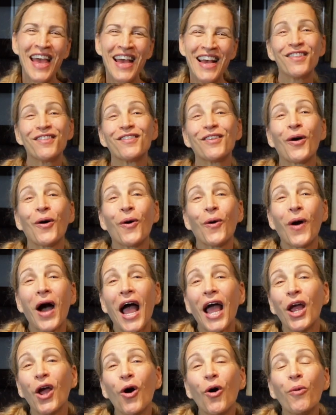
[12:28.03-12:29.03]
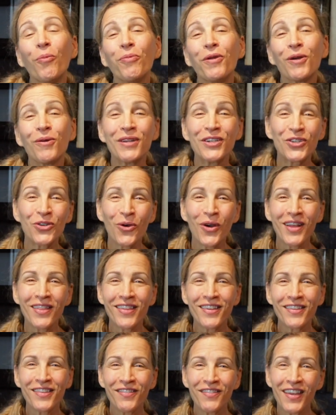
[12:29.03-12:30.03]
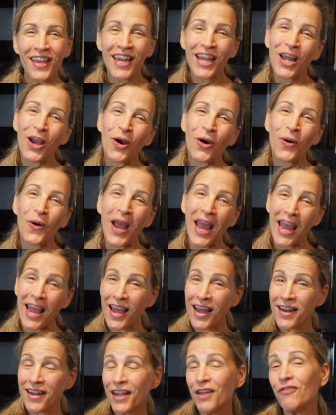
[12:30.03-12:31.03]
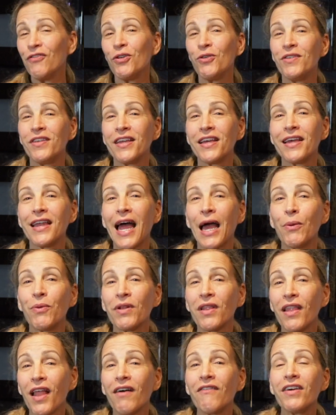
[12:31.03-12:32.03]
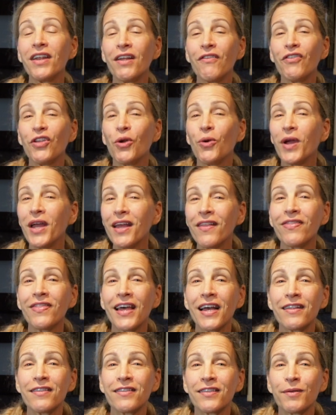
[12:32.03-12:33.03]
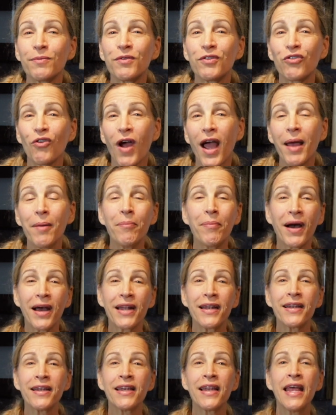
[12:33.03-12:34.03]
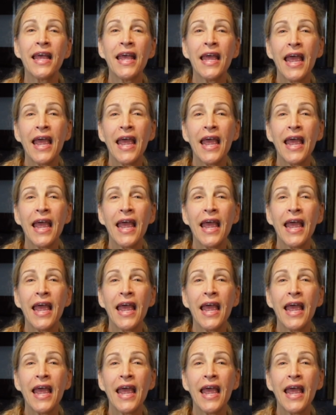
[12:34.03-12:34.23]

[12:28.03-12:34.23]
So I hope you enjoyed this video, and if you did, I would love it if you hit that subscribe button